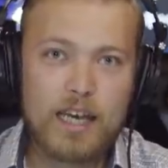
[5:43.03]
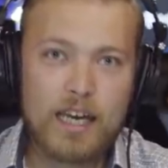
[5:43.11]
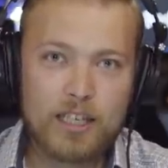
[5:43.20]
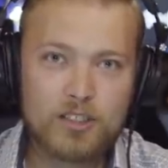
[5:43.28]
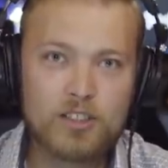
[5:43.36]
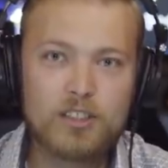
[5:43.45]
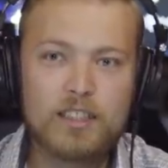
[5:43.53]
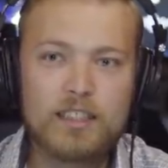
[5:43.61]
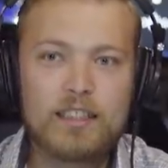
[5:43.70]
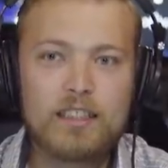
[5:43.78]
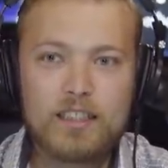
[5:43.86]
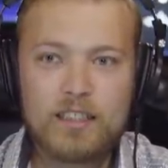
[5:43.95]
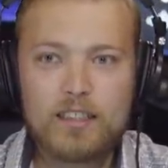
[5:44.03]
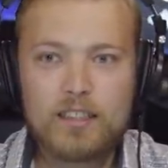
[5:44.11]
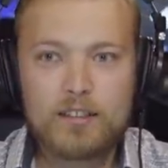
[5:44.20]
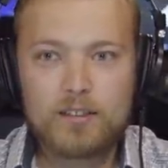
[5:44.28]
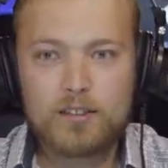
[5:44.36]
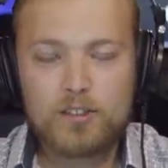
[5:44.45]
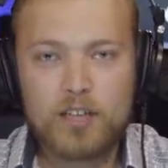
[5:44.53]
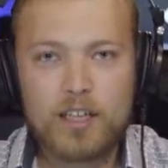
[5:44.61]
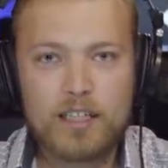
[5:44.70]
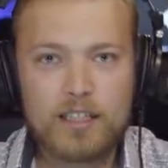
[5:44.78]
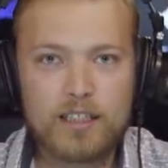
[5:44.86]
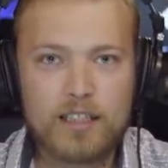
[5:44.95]
actually
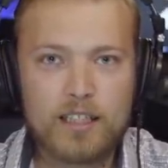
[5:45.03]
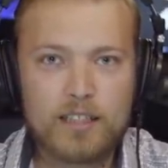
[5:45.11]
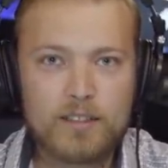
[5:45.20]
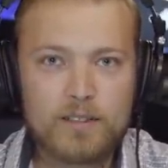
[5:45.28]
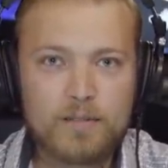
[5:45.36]
creating that.